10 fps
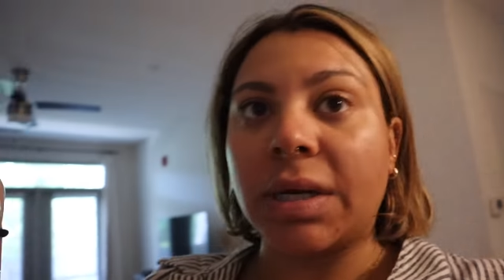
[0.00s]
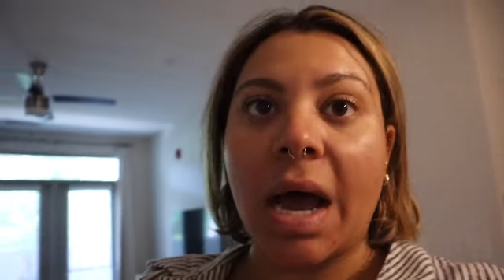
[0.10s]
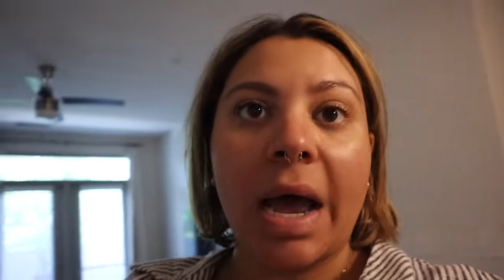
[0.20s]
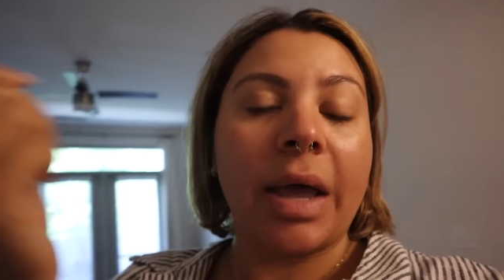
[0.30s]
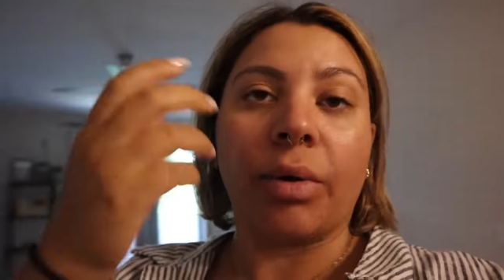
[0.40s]

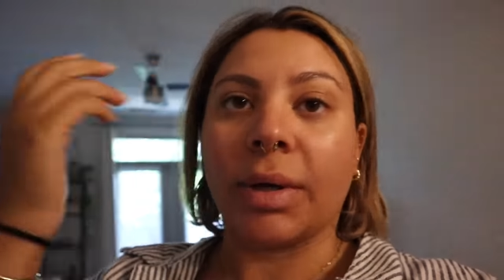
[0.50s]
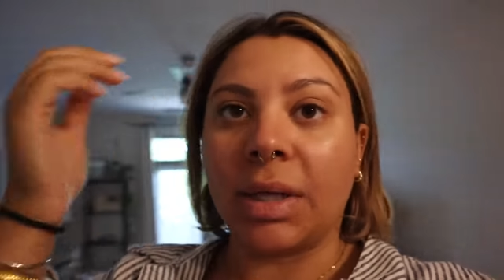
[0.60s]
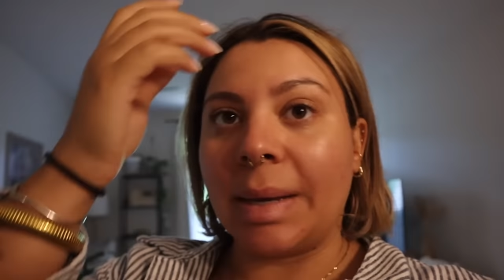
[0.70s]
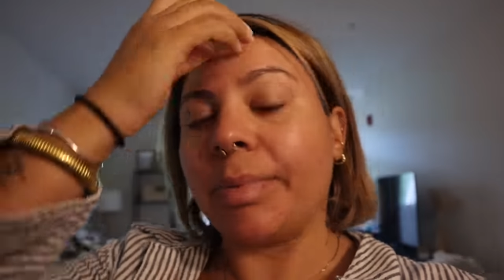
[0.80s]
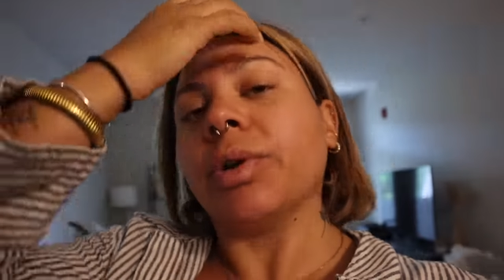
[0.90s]
tie or
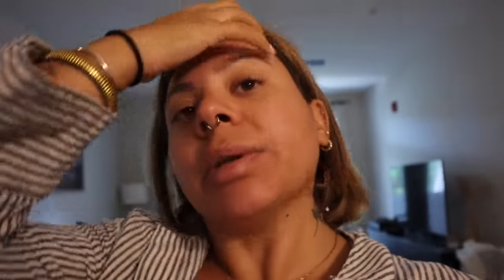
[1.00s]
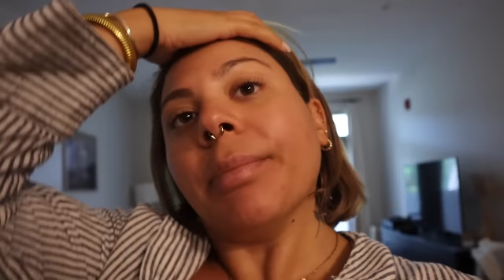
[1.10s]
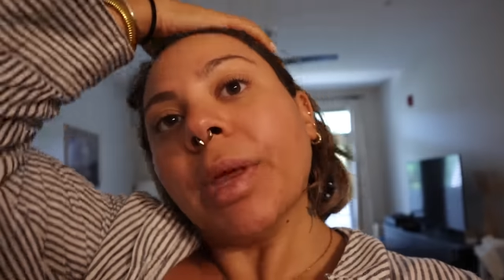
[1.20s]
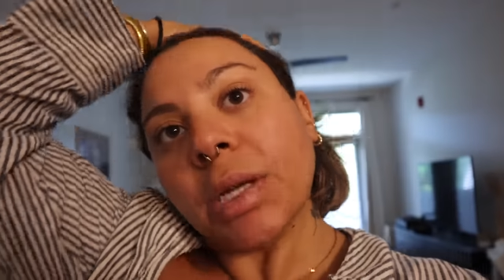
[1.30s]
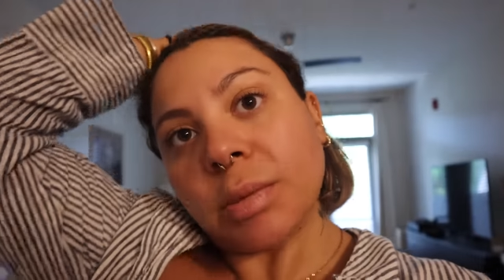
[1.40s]
clip or
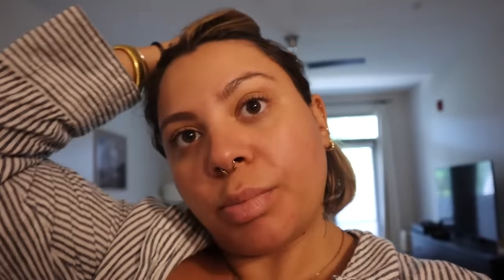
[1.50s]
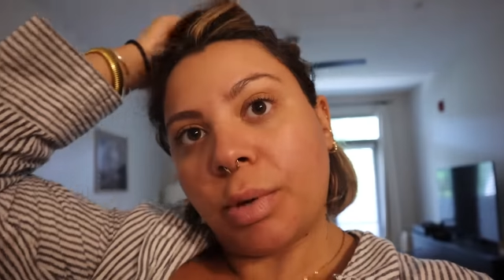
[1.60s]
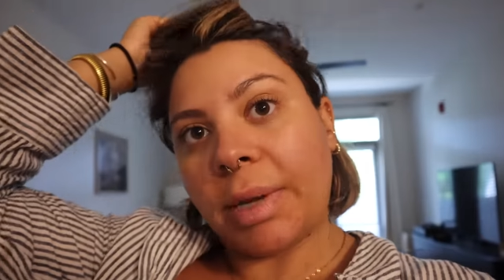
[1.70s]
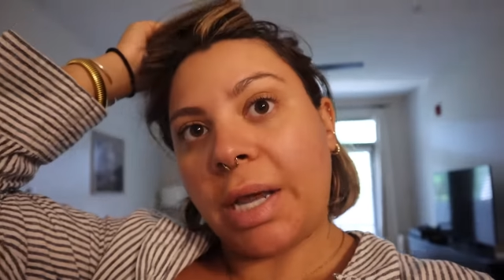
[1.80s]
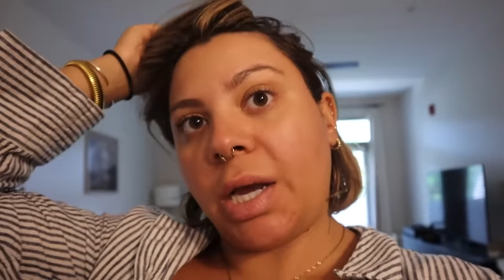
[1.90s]
something to
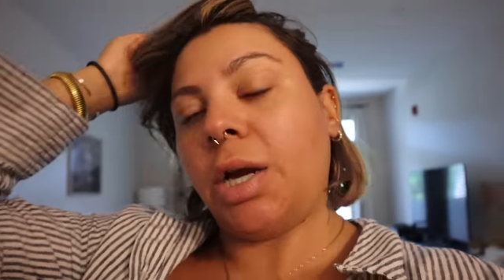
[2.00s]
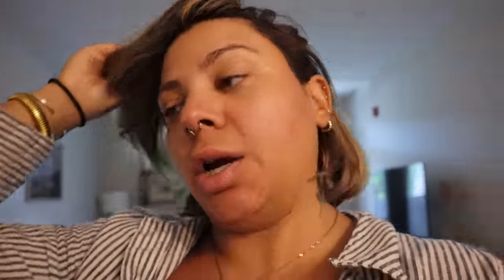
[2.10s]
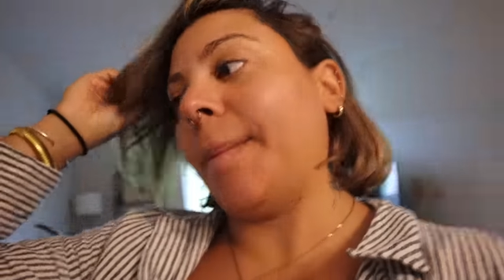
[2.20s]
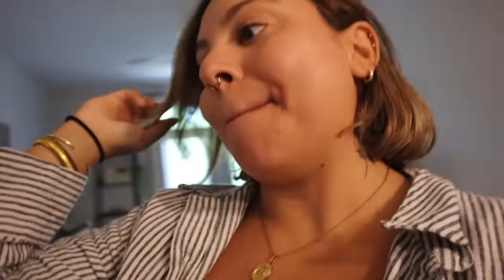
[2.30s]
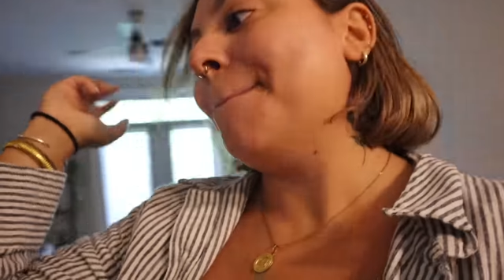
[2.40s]
pull my hair